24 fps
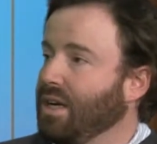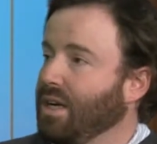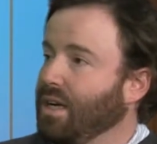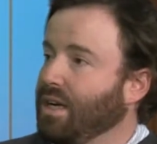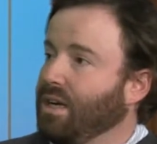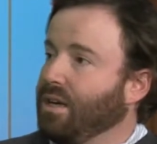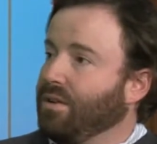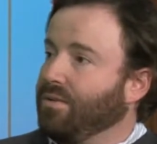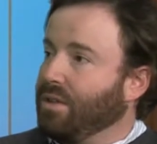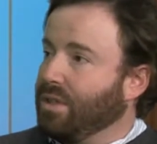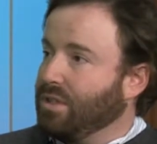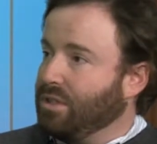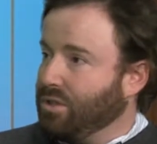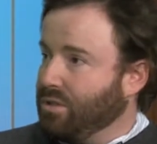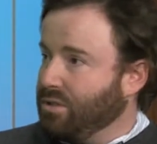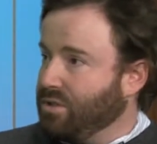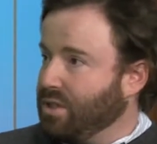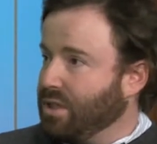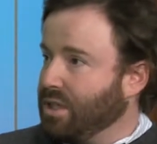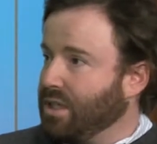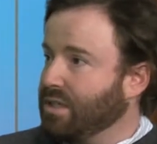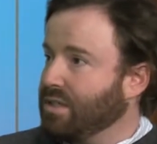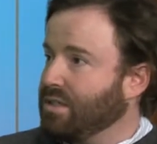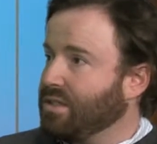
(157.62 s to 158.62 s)
If they choose
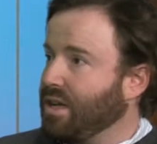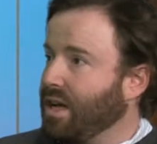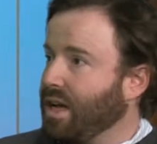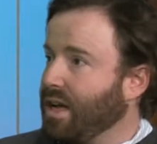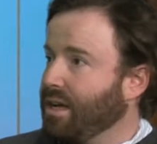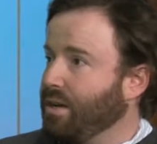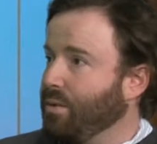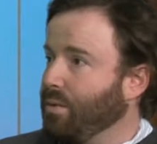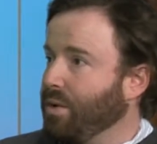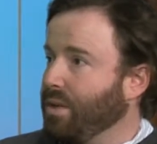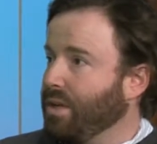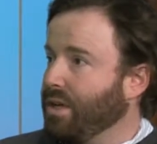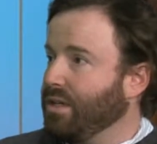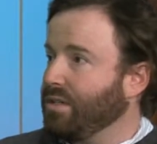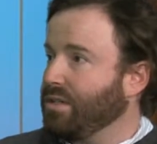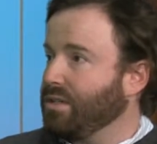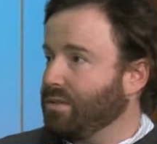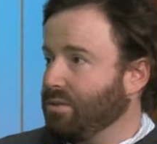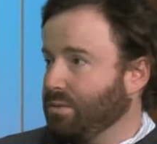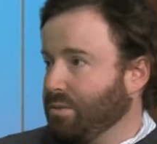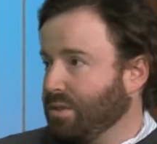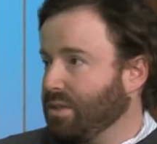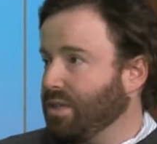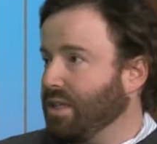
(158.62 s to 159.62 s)
to consign it with
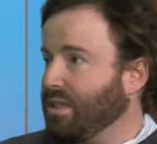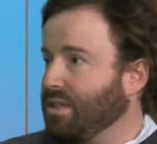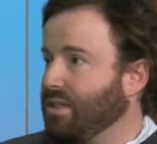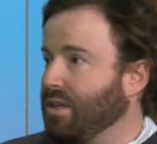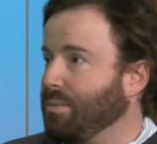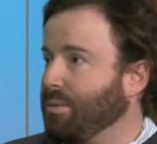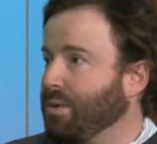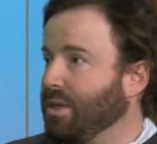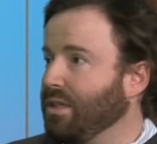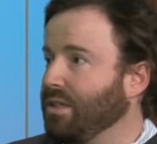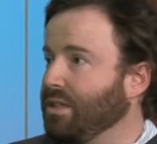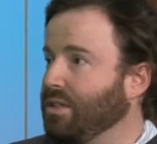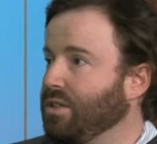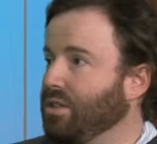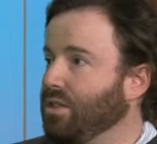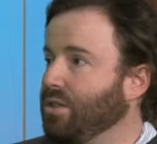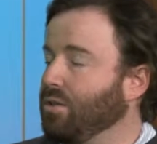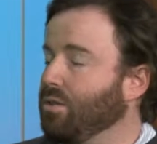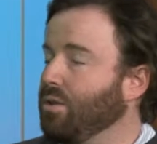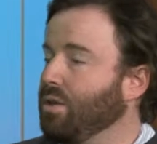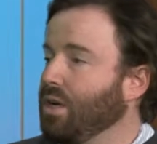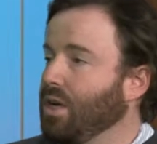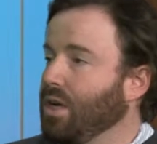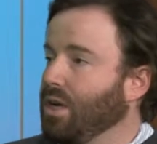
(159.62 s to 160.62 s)
us, which they typically
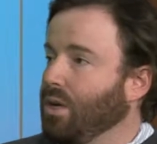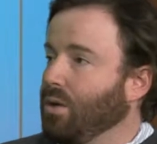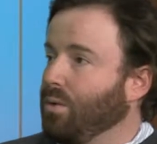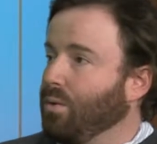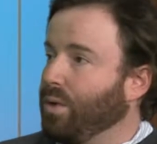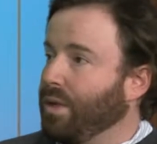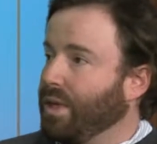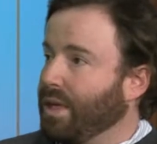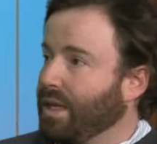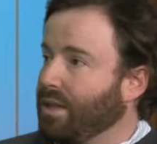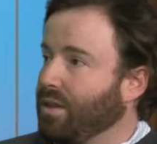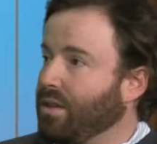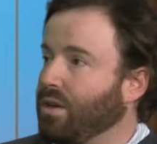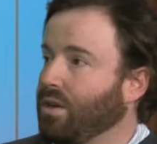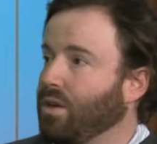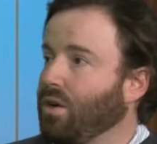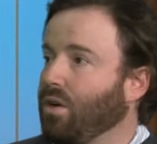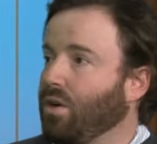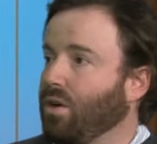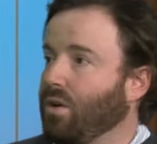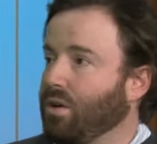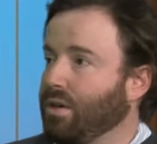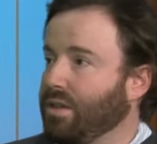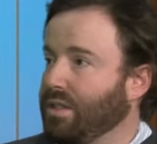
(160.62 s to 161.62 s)
do, we get the
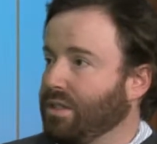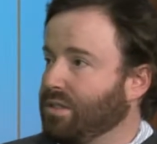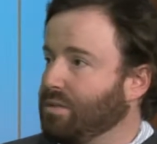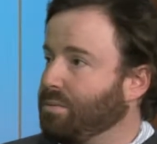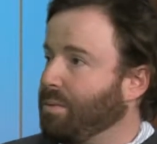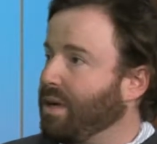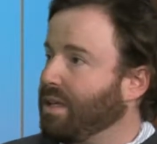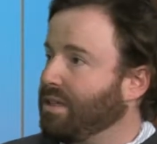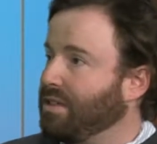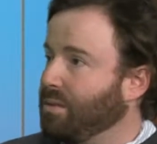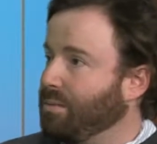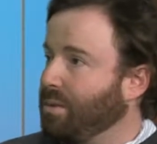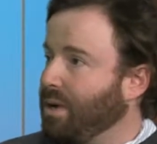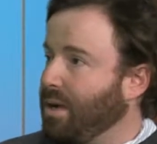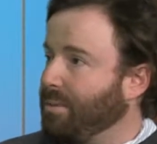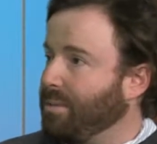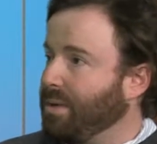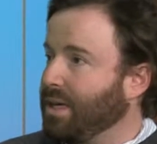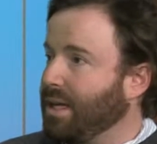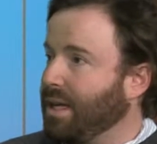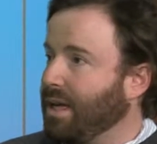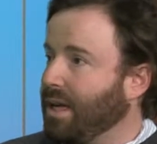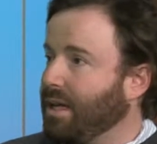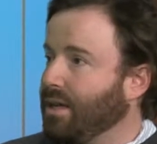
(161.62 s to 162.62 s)
car inspected by a
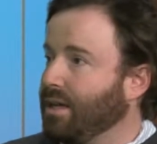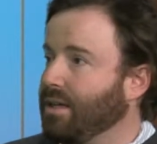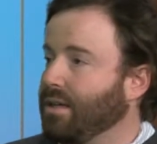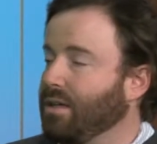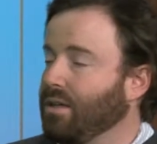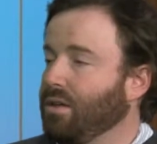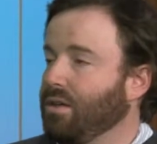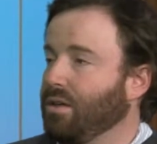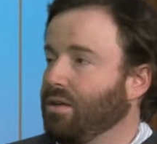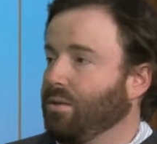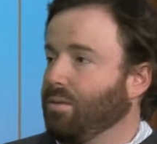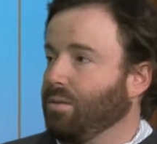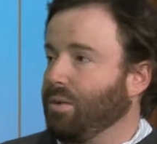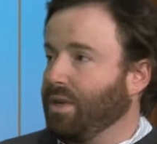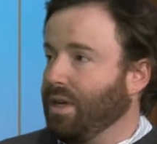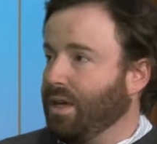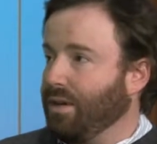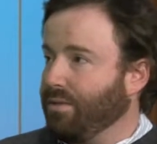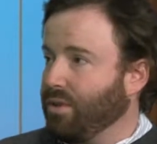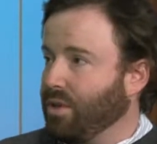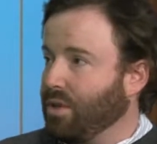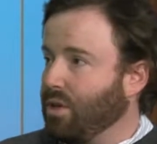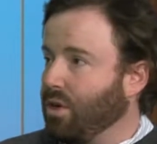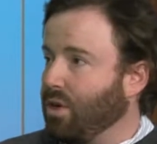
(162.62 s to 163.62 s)
mechanic. We
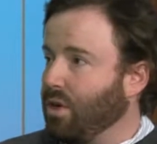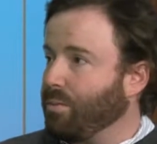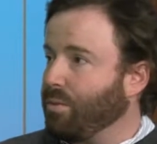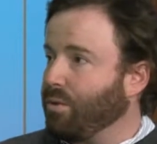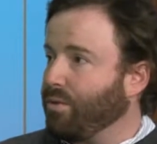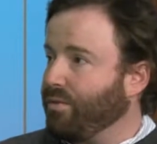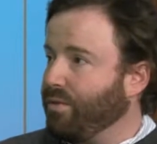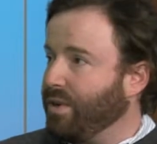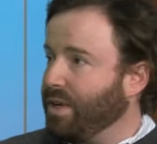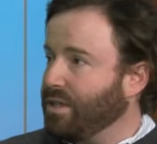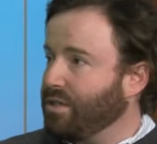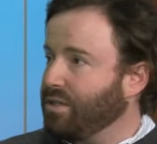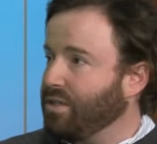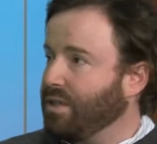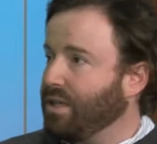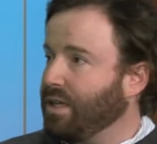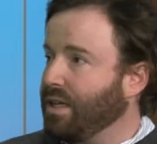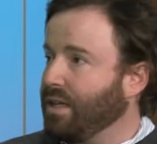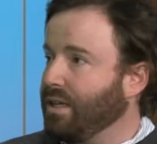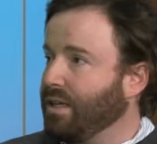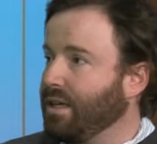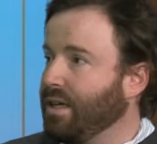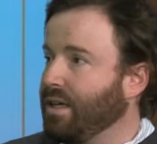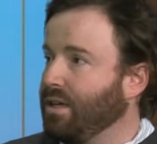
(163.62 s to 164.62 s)
have the car professionally
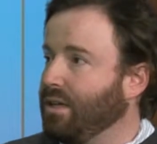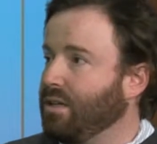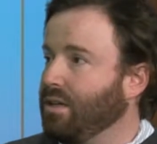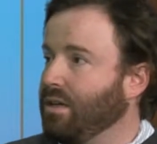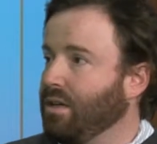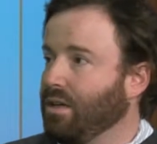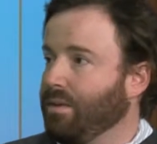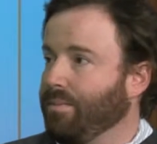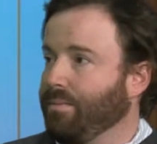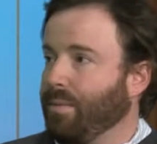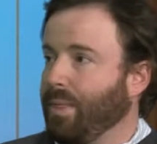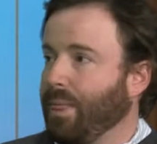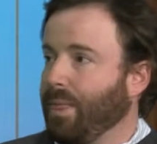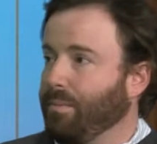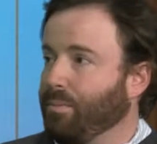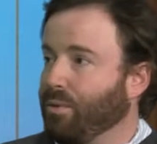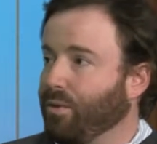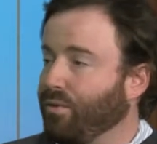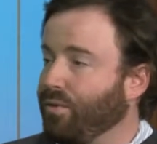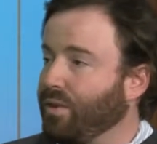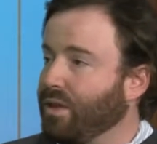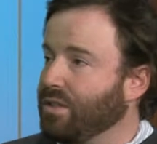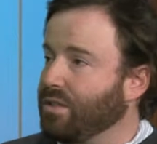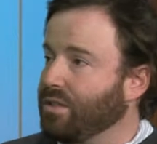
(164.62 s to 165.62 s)
cleaned,
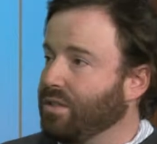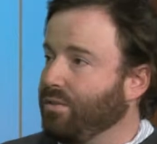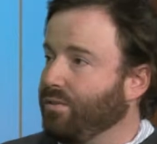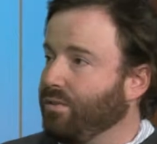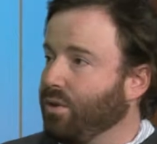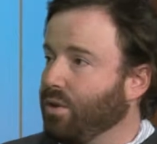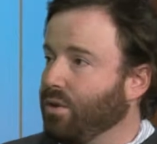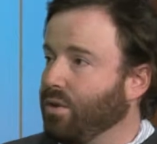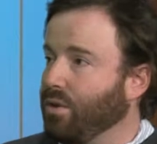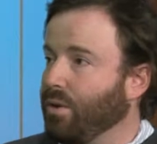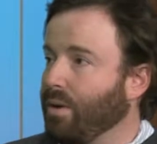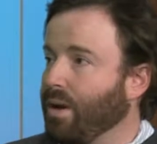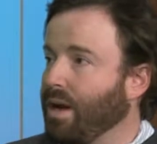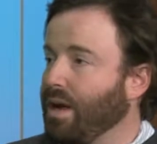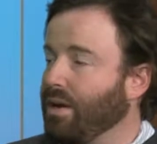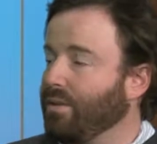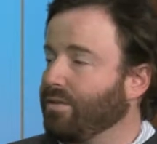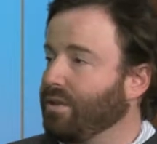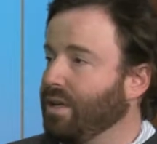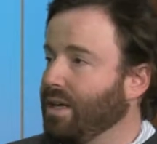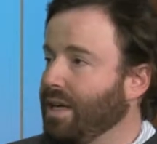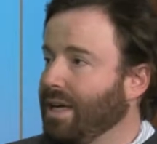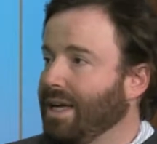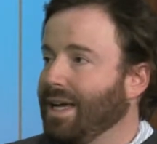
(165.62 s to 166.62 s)
professionally
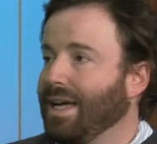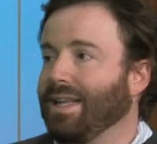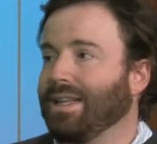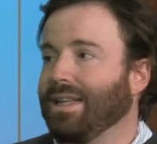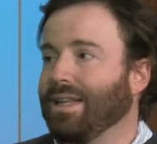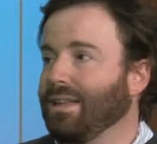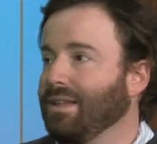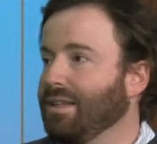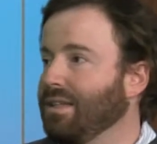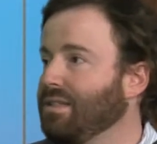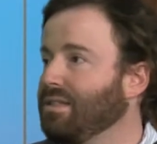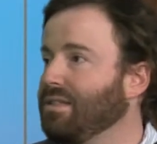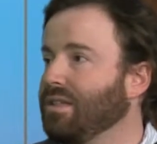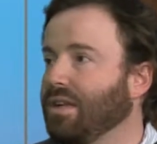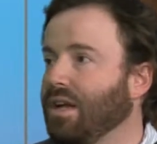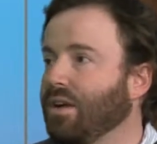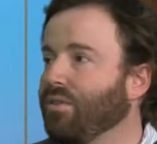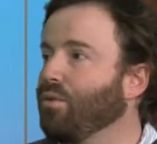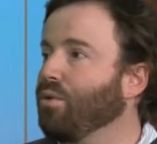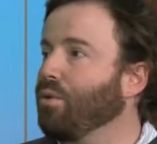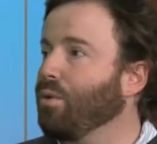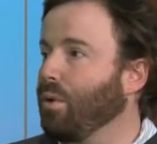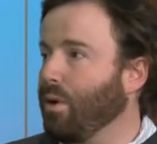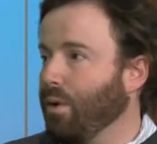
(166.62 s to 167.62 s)
photographed, and then listed
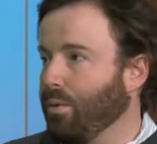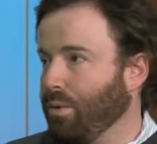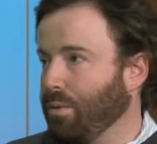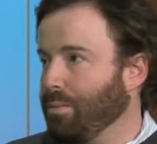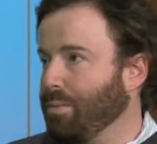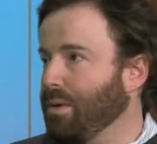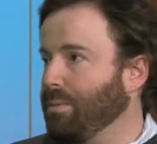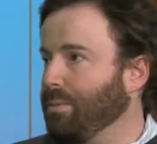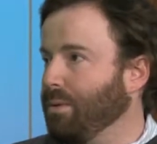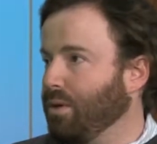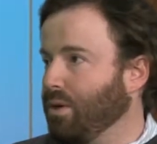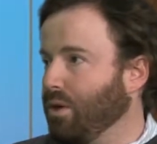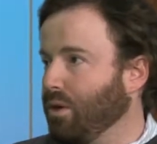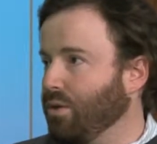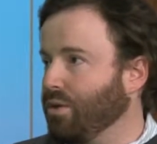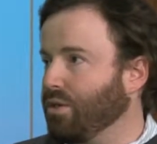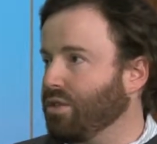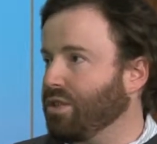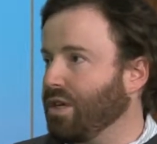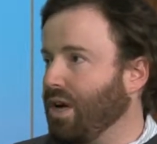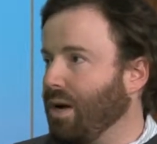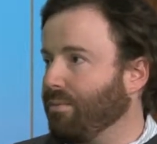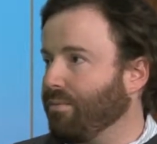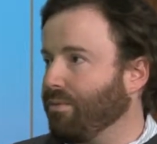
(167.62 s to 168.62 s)
everywhere where people go to
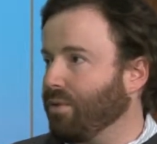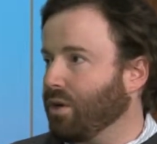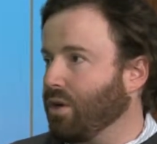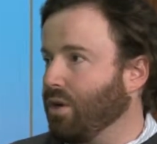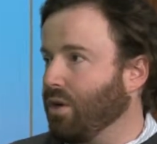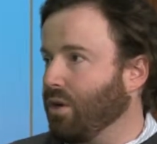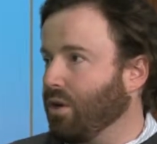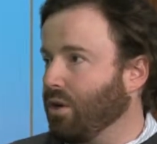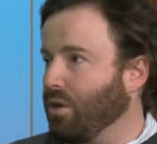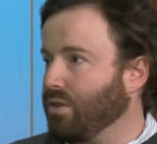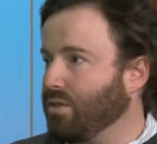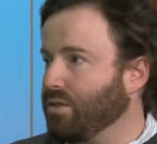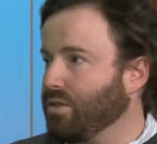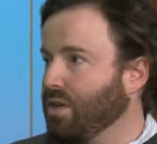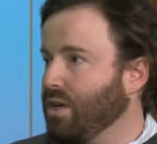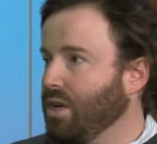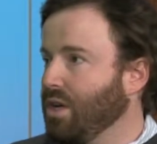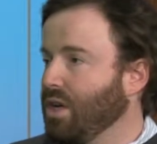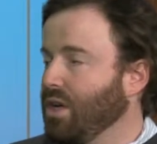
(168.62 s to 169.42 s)
shop for cars.